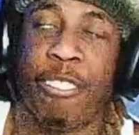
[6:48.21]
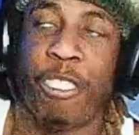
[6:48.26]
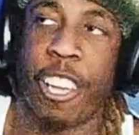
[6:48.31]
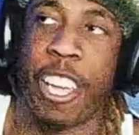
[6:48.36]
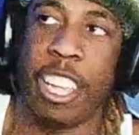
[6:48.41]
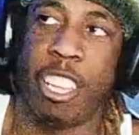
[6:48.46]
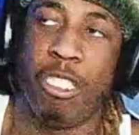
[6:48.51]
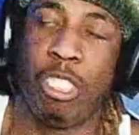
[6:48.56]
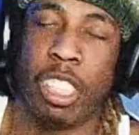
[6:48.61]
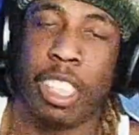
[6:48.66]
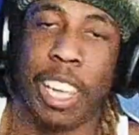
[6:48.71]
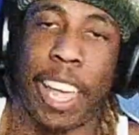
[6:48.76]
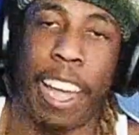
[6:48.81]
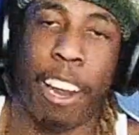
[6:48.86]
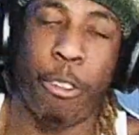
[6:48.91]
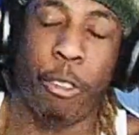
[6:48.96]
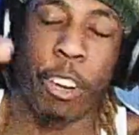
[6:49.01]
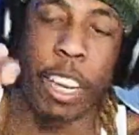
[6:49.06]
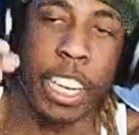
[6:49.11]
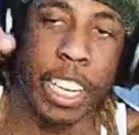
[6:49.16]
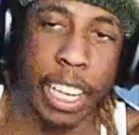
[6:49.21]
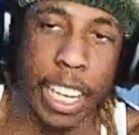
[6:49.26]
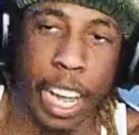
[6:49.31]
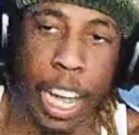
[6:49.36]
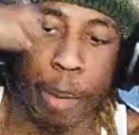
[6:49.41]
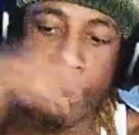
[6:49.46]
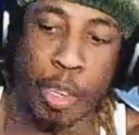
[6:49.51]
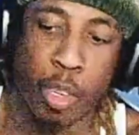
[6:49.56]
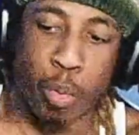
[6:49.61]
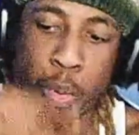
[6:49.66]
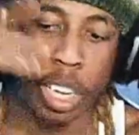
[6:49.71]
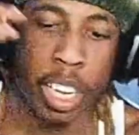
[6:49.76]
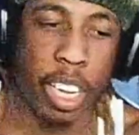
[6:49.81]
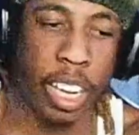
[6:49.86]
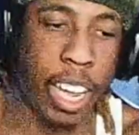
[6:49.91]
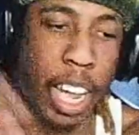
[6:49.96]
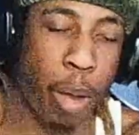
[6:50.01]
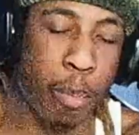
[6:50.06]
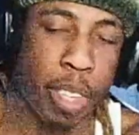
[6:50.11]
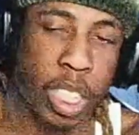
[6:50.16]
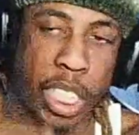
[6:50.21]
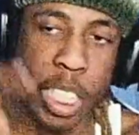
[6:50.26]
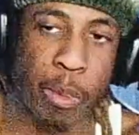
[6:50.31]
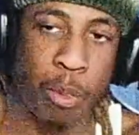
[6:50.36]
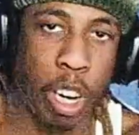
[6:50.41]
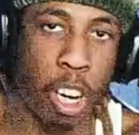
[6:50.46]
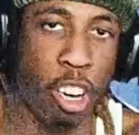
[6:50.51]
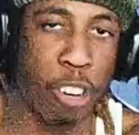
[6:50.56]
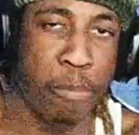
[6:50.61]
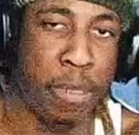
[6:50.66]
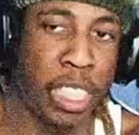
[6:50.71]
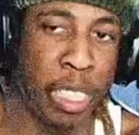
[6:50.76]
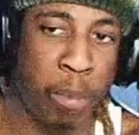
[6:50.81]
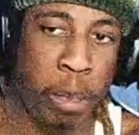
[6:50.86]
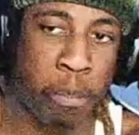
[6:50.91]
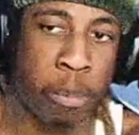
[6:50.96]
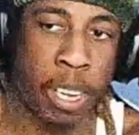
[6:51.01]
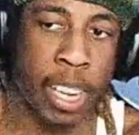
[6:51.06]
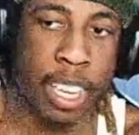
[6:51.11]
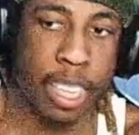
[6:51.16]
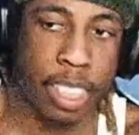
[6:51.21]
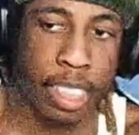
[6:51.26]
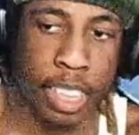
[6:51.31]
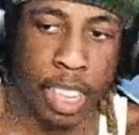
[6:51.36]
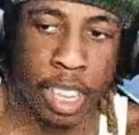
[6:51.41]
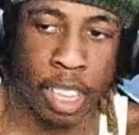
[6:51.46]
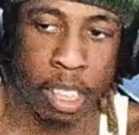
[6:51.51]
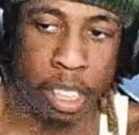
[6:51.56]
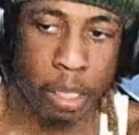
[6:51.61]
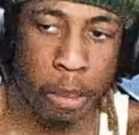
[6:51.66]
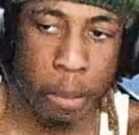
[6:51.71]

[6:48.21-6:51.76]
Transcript: and you just like reading comments, reading comments, see what a whole bunch of people gotta say.